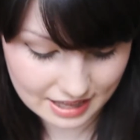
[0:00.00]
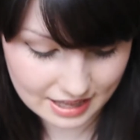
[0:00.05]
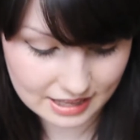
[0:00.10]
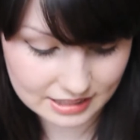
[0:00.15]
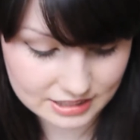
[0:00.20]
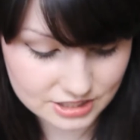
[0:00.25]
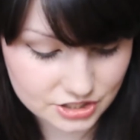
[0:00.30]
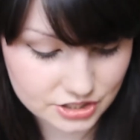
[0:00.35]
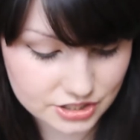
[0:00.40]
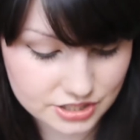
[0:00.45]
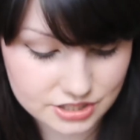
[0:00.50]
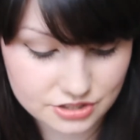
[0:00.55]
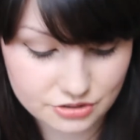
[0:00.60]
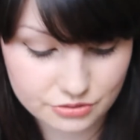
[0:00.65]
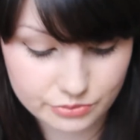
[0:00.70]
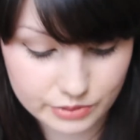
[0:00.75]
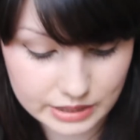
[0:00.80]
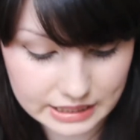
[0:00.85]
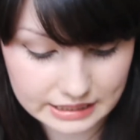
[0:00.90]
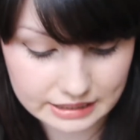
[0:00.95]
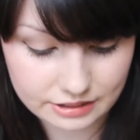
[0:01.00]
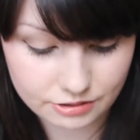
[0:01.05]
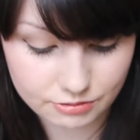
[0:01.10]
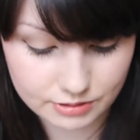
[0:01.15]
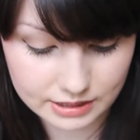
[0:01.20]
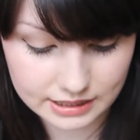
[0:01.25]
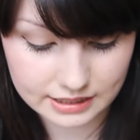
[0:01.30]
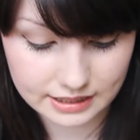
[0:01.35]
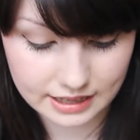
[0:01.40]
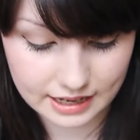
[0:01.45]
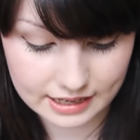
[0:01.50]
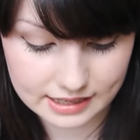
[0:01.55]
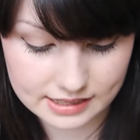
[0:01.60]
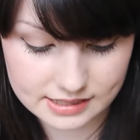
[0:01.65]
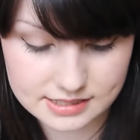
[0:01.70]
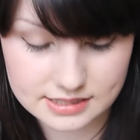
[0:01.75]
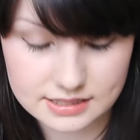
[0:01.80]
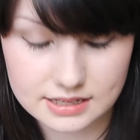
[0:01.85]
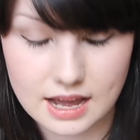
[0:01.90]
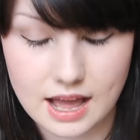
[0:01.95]
It's just really, really
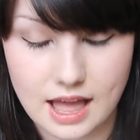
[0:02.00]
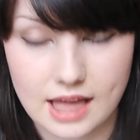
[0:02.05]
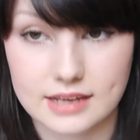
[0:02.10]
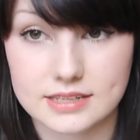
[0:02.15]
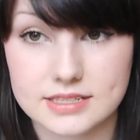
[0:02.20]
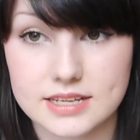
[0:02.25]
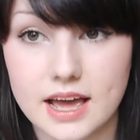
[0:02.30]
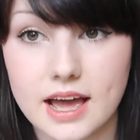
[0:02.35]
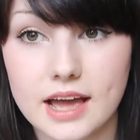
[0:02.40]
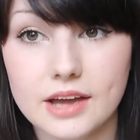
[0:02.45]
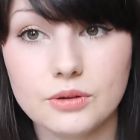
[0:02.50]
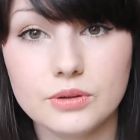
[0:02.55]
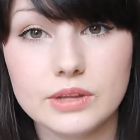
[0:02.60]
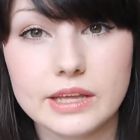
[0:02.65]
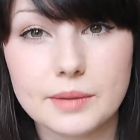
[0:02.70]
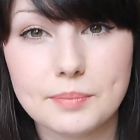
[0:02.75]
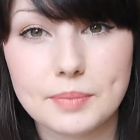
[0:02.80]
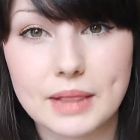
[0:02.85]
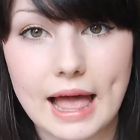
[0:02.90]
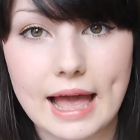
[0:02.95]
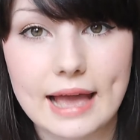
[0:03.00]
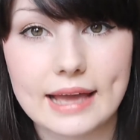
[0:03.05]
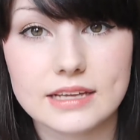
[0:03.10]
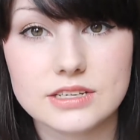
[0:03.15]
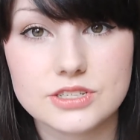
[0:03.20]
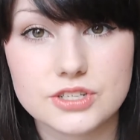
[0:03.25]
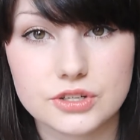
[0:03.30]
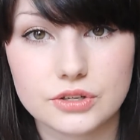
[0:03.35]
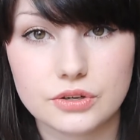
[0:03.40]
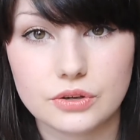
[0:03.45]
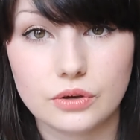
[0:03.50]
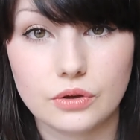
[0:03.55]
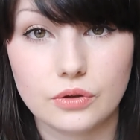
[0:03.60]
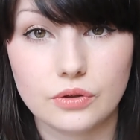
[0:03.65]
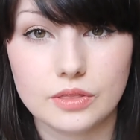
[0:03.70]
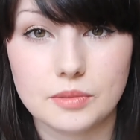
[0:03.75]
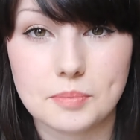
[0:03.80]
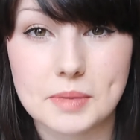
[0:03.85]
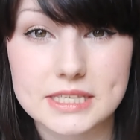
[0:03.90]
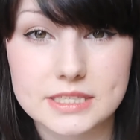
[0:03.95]
nice, and I only apply it
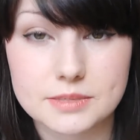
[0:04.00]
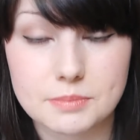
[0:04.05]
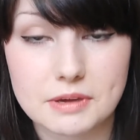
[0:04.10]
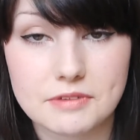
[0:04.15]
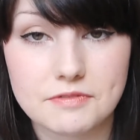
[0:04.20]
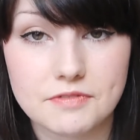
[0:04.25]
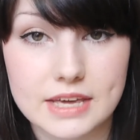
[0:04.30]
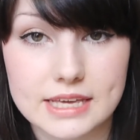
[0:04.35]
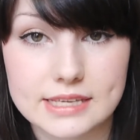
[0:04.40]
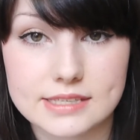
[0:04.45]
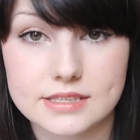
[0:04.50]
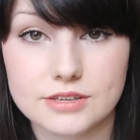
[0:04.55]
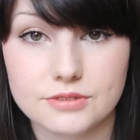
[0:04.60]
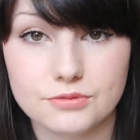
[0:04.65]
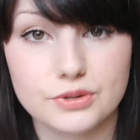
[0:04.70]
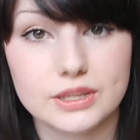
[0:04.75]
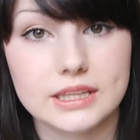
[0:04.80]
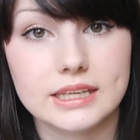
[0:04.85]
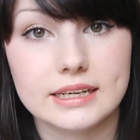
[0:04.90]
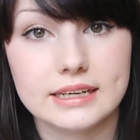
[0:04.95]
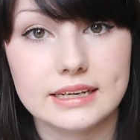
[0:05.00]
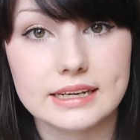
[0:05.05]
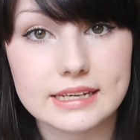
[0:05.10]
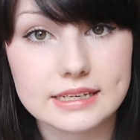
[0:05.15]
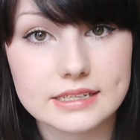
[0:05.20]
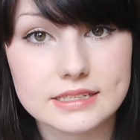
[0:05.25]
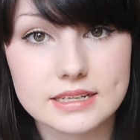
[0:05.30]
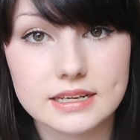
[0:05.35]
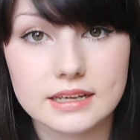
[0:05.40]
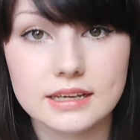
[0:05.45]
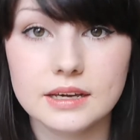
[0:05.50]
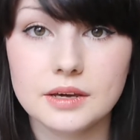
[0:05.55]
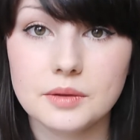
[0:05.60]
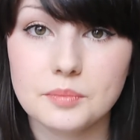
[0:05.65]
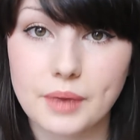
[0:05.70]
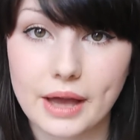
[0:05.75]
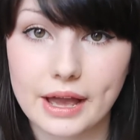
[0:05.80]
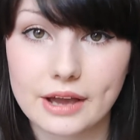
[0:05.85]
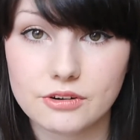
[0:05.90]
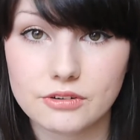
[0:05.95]
to the bits of my face that really need
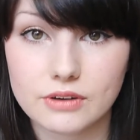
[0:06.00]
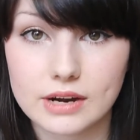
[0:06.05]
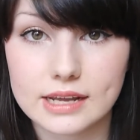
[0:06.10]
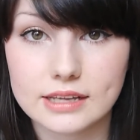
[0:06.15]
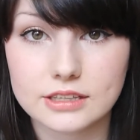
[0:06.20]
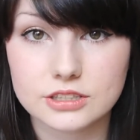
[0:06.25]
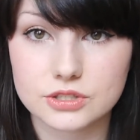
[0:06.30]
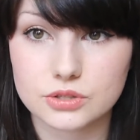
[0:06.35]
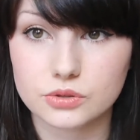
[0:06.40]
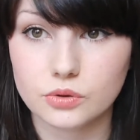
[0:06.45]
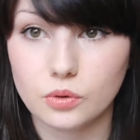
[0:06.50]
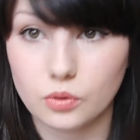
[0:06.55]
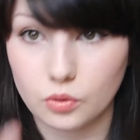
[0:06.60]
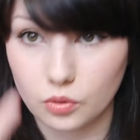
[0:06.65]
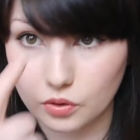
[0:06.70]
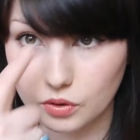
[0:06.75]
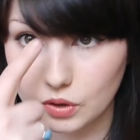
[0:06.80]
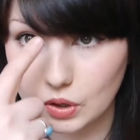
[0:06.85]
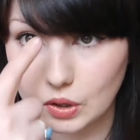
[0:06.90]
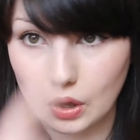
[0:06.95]
powdering, so